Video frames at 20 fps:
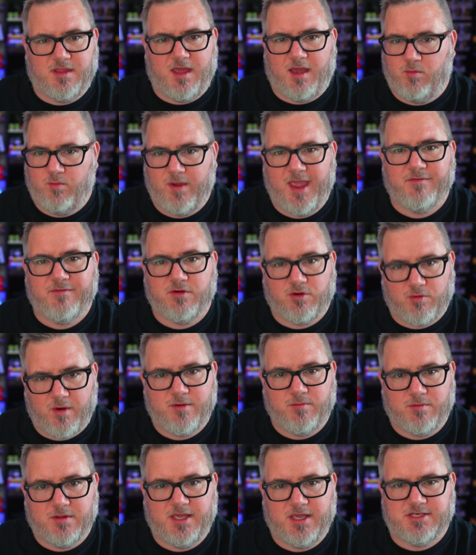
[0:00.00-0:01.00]
we have a
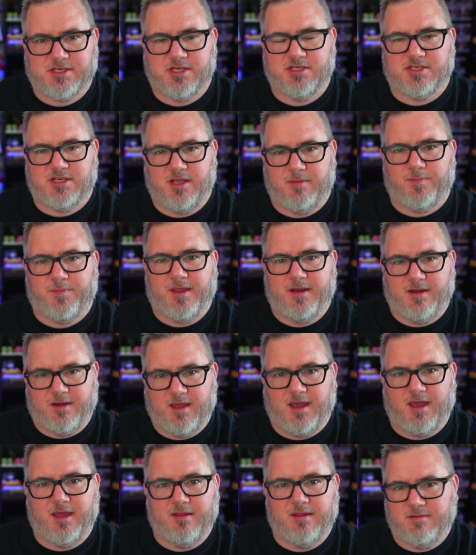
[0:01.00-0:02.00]
great relationship,
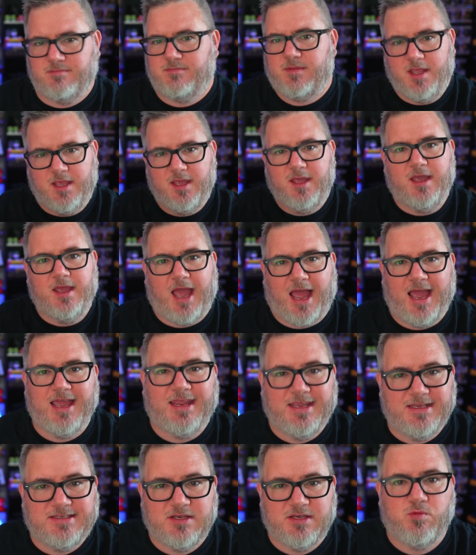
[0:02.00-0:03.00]
and
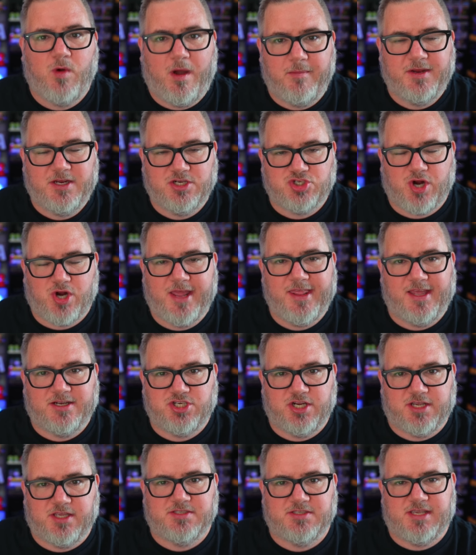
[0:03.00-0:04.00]
he did want me to try that
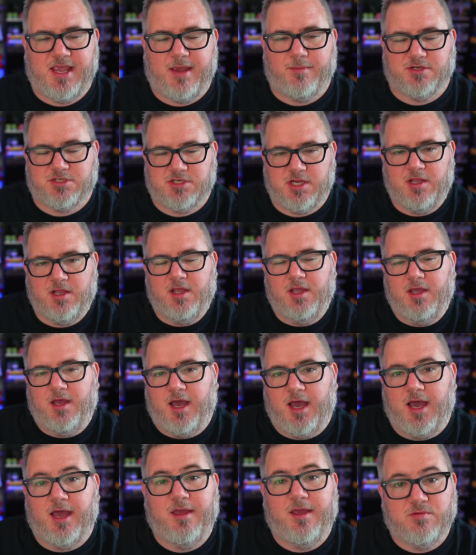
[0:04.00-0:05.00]
chicken sandwich.
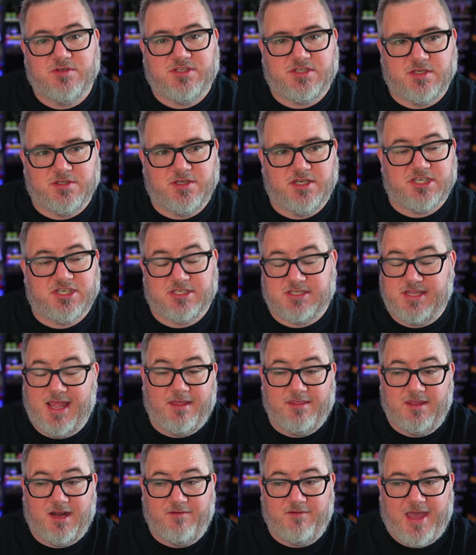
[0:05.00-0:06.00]
It was delicious.
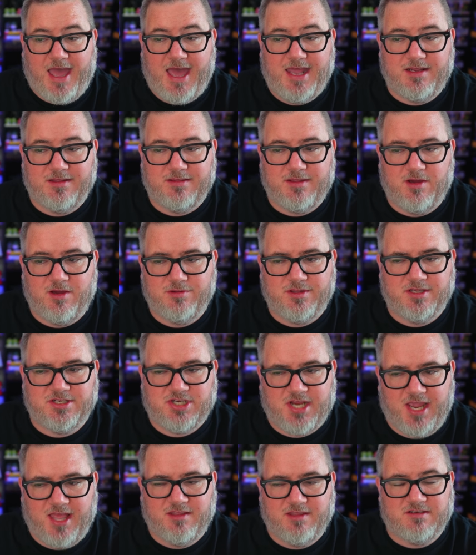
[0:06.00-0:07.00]
Now that I've had it, though, the
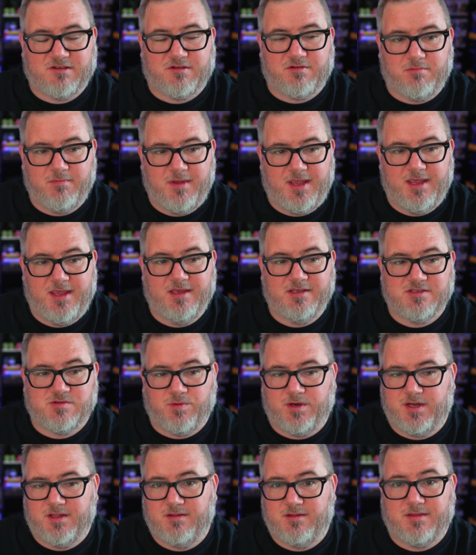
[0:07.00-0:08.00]
challenge for me is
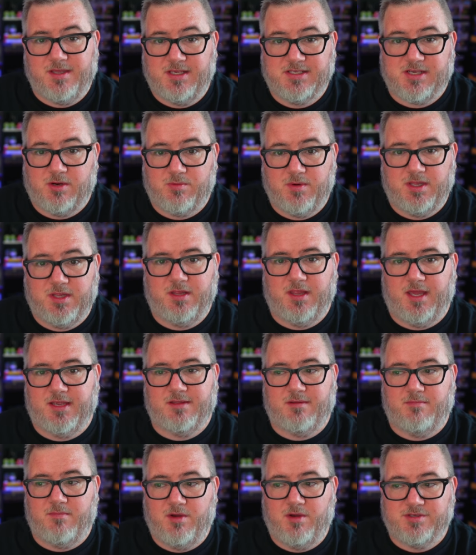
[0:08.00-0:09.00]
one of the things I really
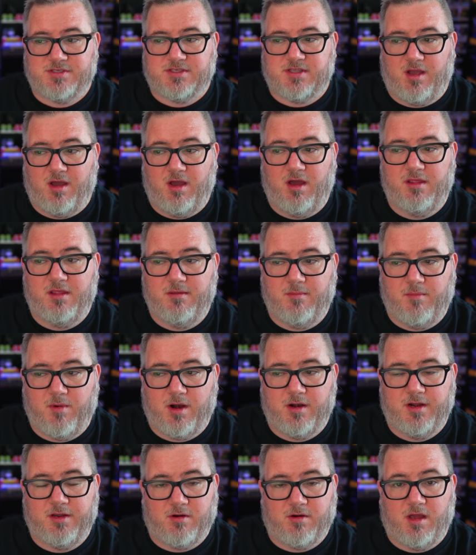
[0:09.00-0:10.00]
like the most on the
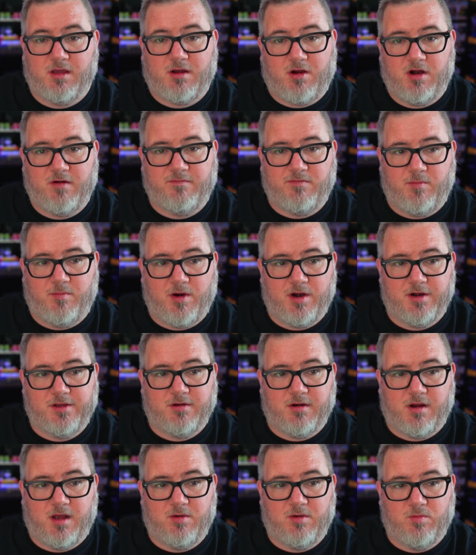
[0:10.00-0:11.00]
Mardi Gras, Carnival Mardi
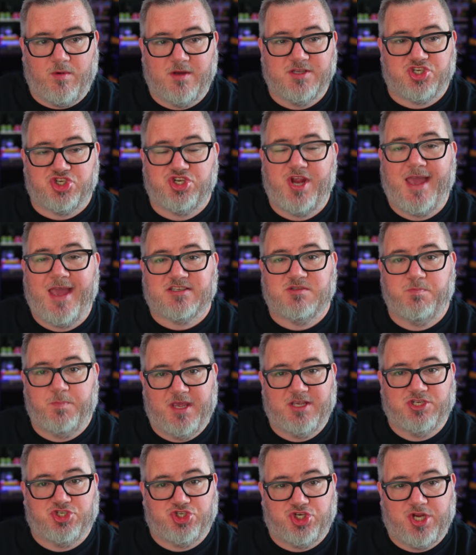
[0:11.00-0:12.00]
Gras, was Shaq's
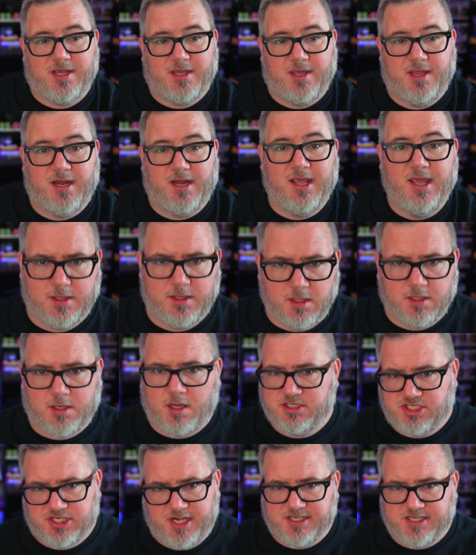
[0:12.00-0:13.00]
Big Chicken. And look,
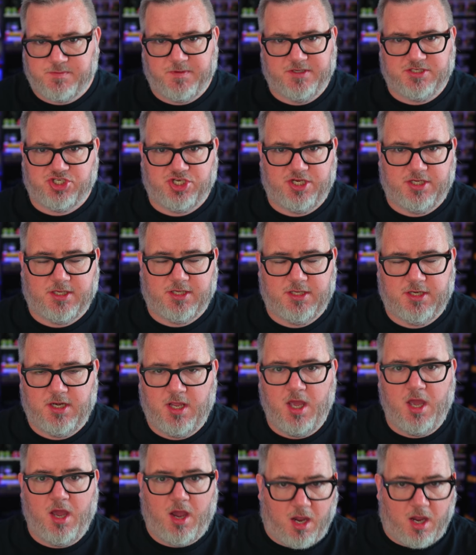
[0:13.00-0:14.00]
on Shaq's Big Chicken,
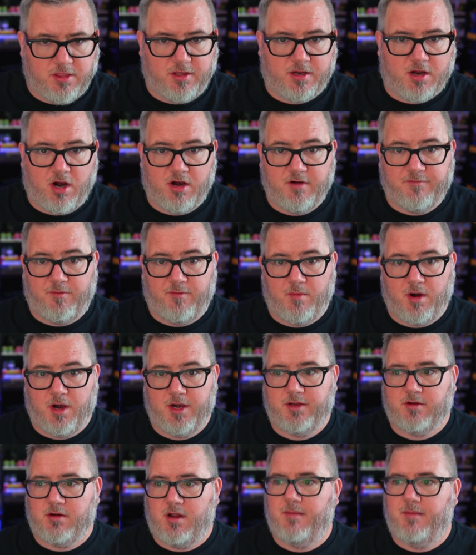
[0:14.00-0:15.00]
on the Carnival
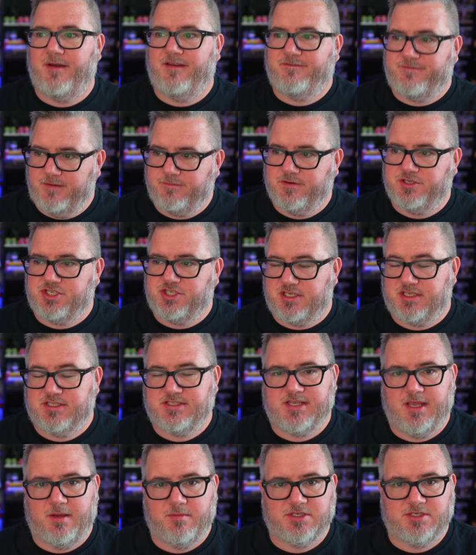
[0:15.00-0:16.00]
Mardi Gras, my favorite chicken
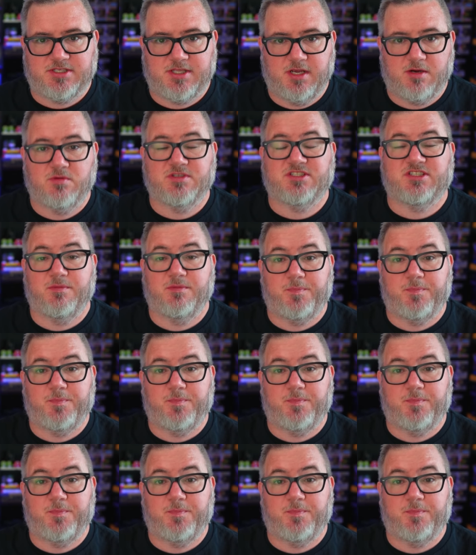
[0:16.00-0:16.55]
sandwich there was the